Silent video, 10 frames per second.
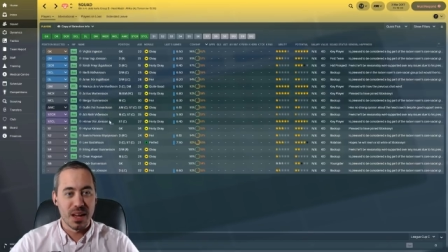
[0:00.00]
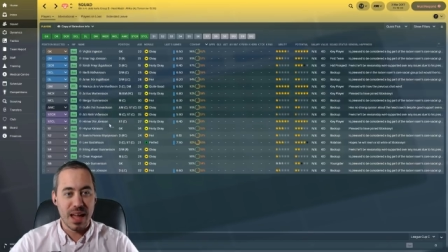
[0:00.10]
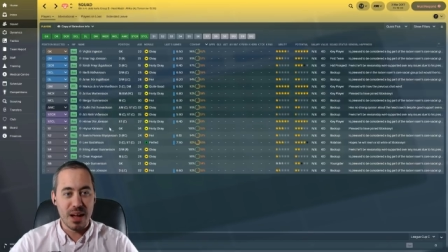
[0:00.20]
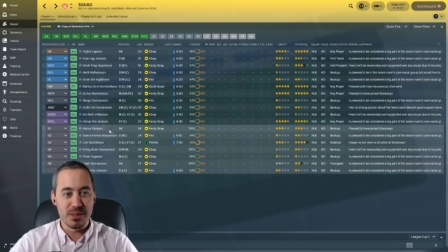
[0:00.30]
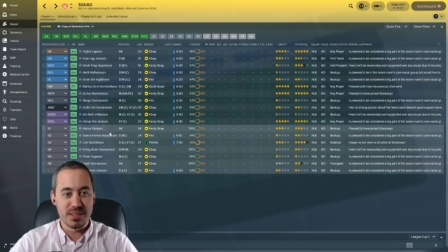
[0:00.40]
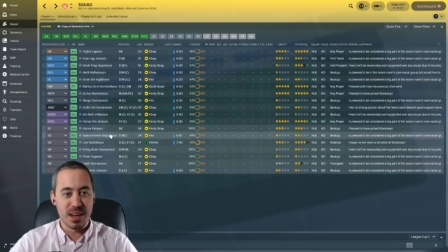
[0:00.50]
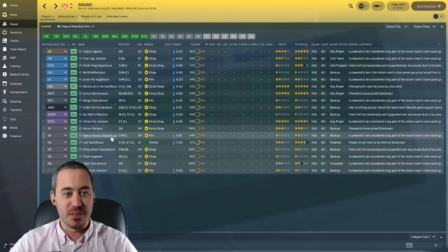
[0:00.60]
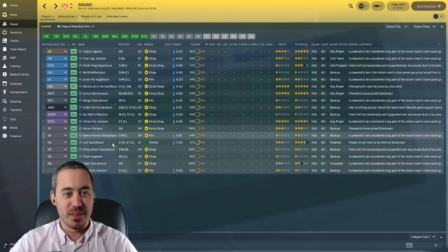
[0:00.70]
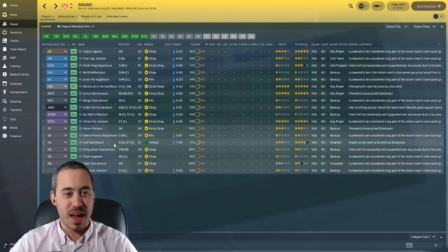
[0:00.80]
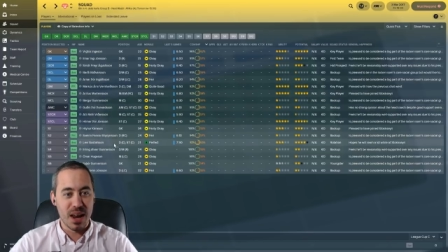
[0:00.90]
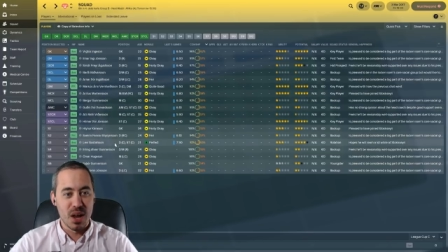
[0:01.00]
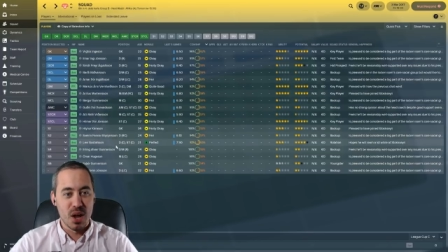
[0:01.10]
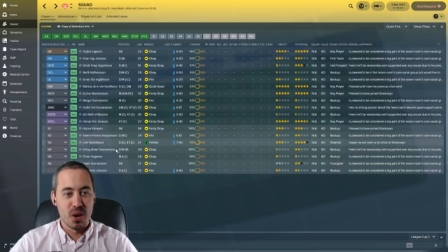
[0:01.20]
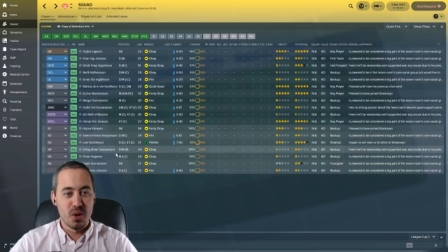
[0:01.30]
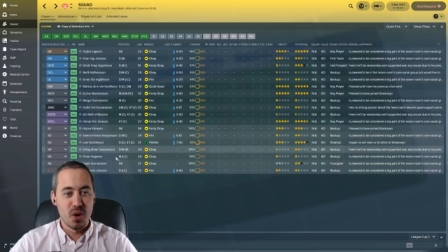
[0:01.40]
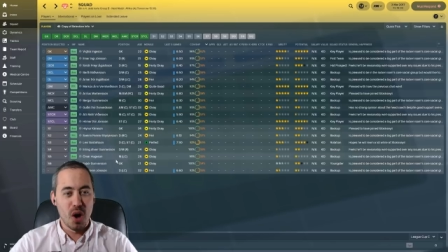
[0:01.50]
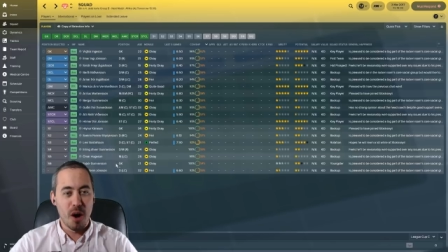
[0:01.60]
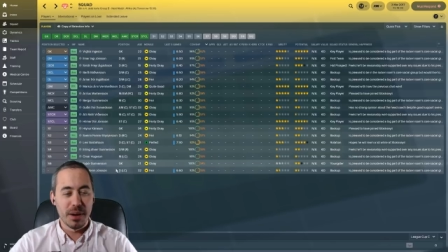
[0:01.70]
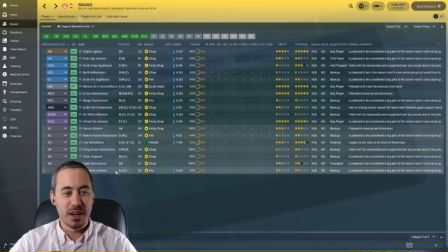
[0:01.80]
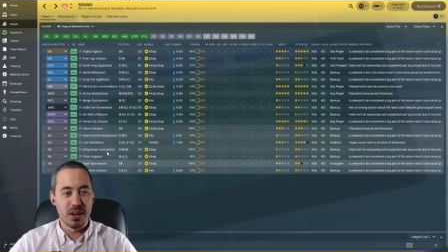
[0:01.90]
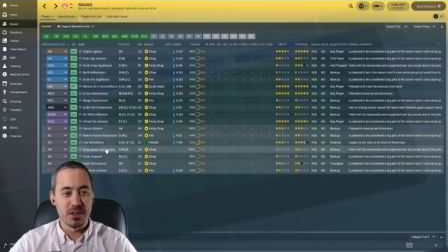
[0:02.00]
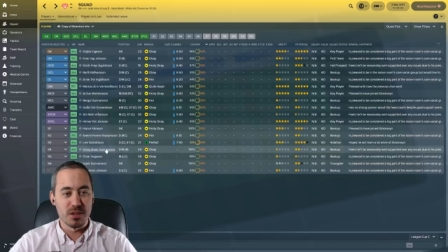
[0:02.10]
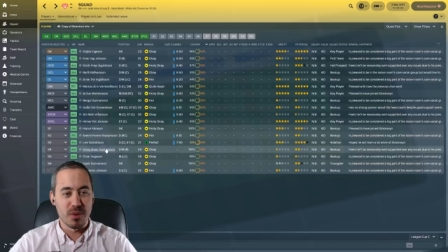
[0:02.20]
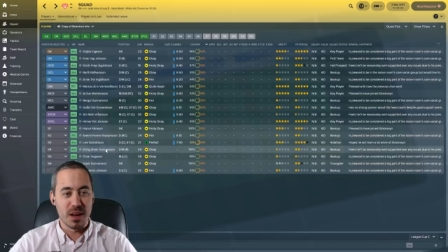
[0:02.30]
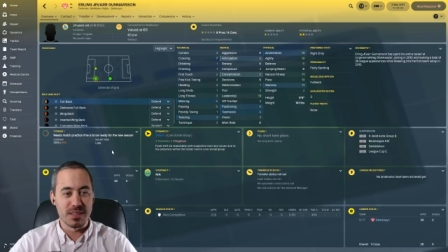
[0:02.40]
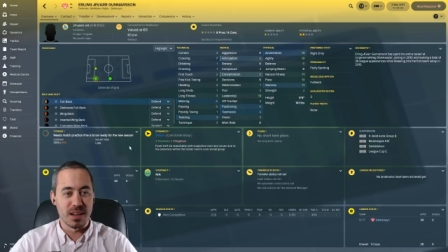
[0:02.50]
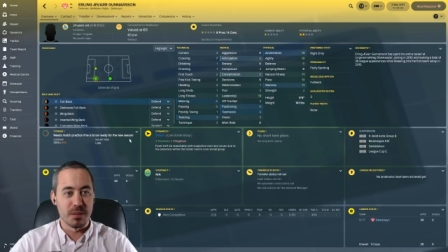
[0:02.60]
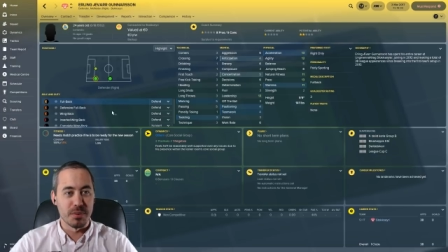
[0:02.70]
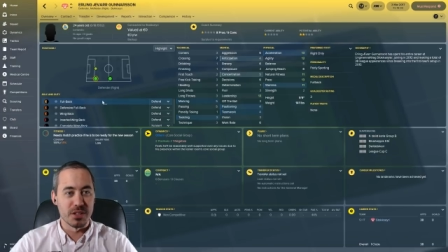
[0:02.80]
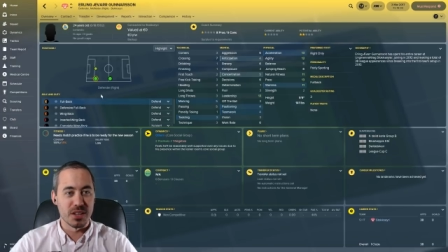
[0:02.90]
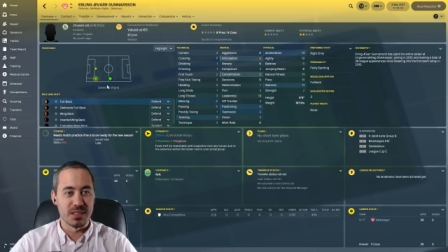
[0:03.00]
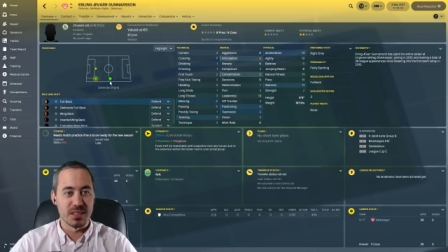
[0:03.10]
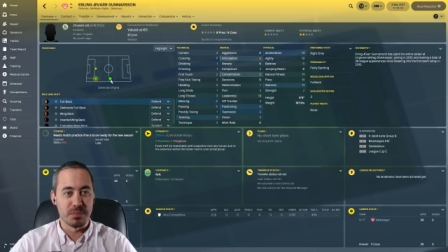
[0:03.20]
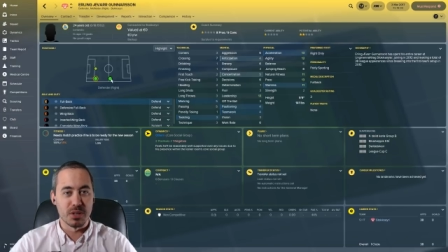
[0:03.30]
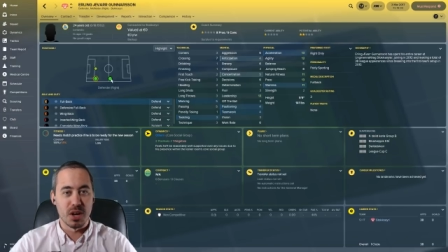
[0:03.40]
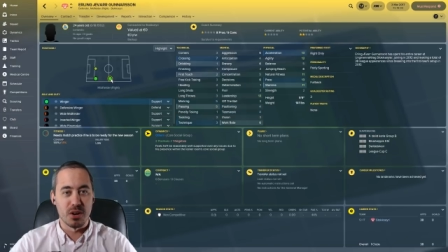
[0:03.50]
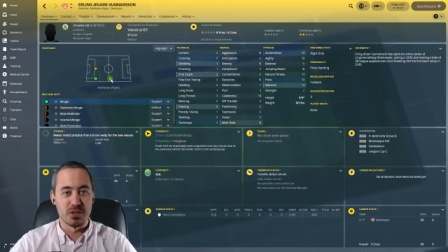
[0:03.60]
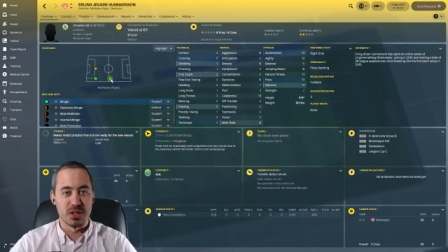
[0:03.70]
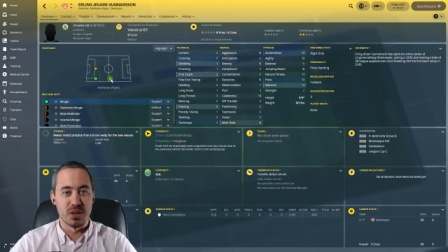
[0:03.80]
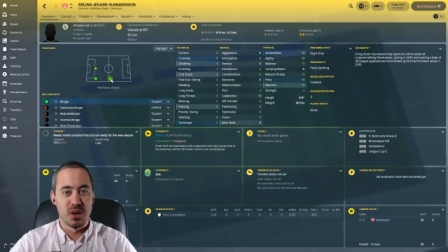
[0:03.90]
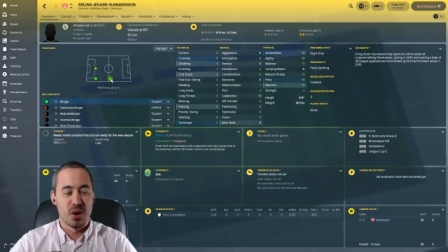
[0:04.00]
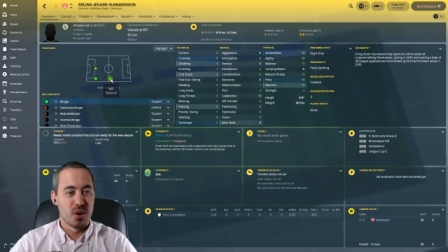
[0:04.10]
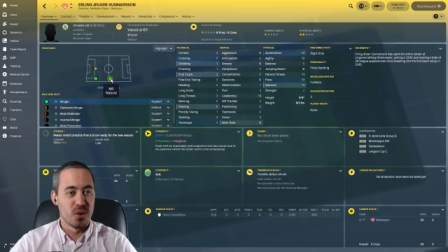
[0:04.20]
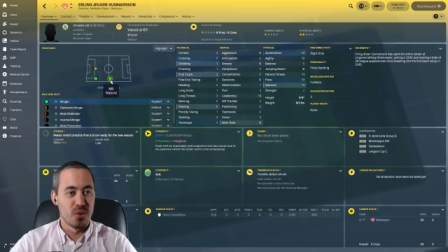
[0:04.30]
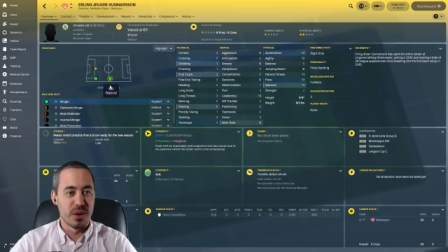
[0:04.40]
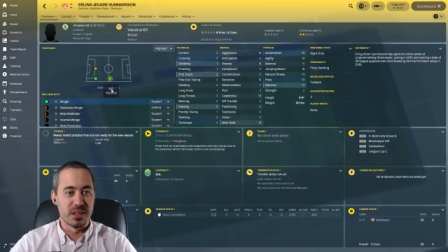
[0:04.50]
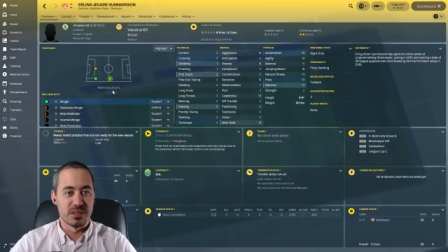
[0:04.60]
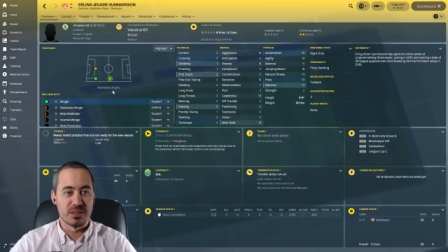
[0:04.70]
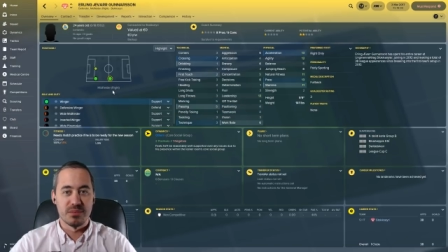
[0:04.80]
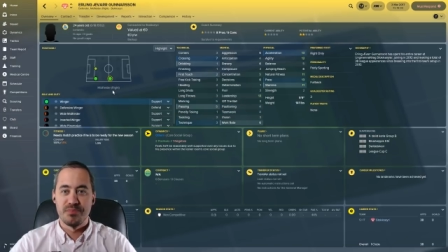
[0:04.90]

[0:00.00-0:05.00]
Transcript: Uh, outside of that, nobody knows the right side of the pitch except Gunnarsson, who is